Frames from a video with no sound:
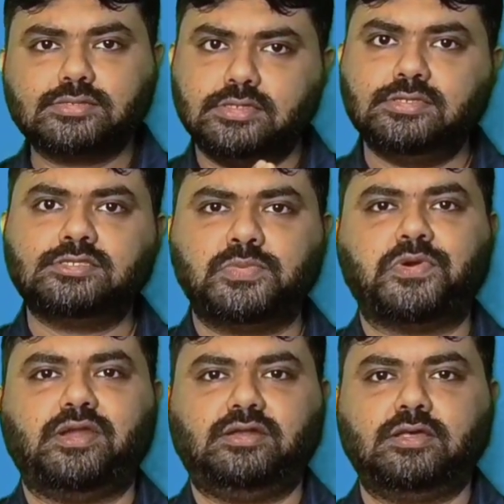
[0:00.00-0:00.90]
2x
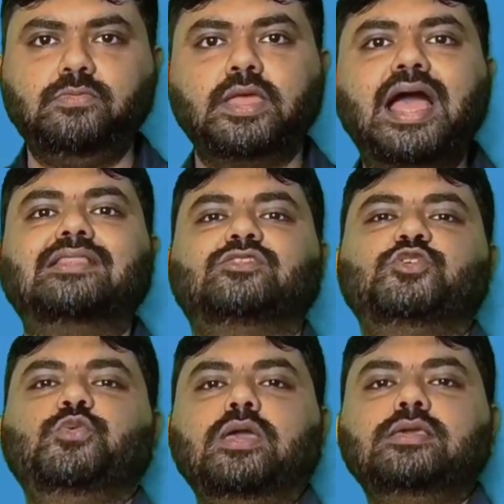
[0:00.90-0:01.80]
is a separate term
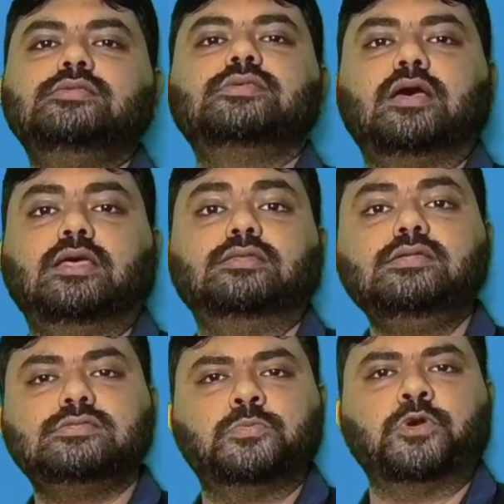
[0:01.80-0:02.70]
and 3y is
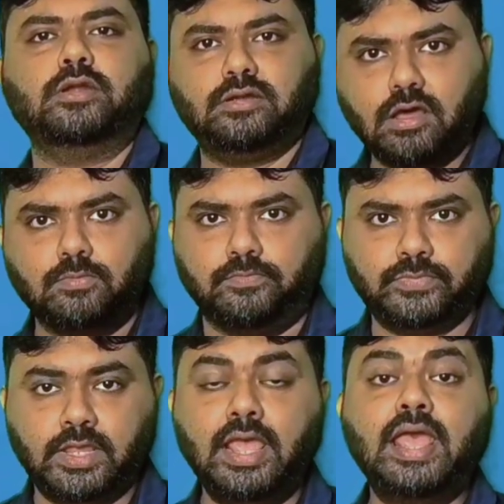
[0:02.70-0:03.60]
another separate
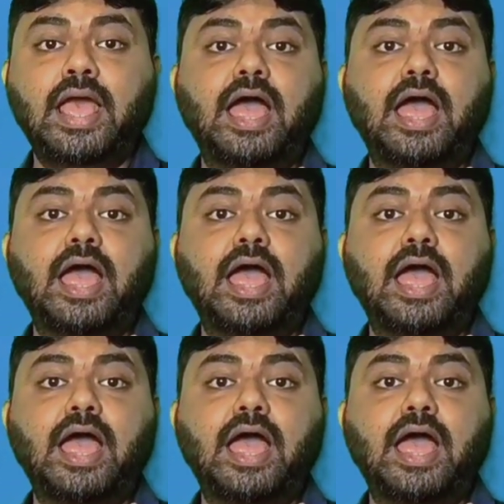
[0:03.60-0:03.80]
term.